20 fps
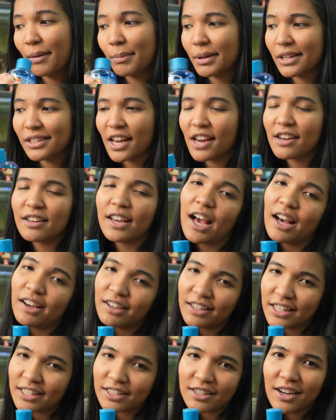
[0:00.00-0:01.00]
I mean,
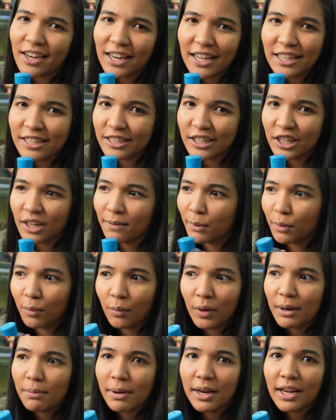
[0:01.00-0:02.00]
10-gallon is not ideal, but
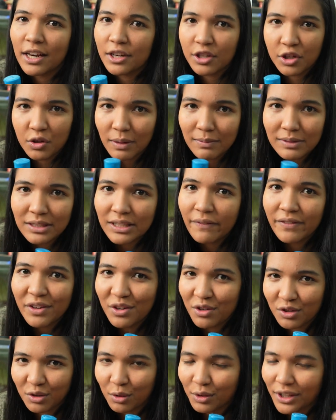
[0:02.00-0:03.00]
what am I gonna do? I'm 7
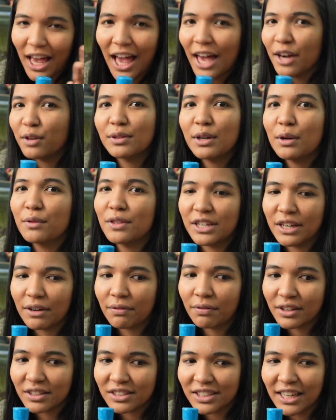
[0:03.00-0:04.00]
years old. I don't know the
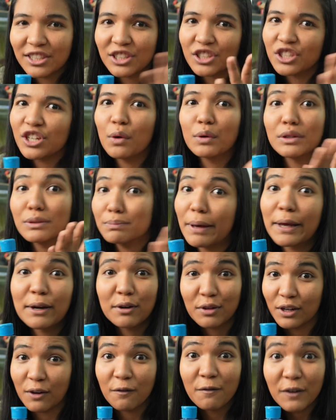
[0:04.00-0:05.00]
difference. I just know it's
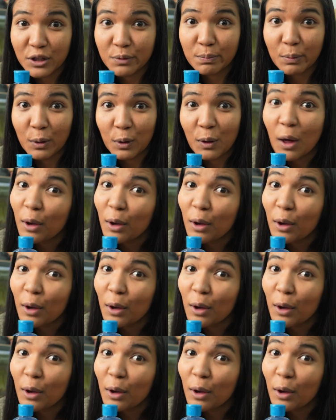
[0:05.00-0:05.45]
better than a fishbowl,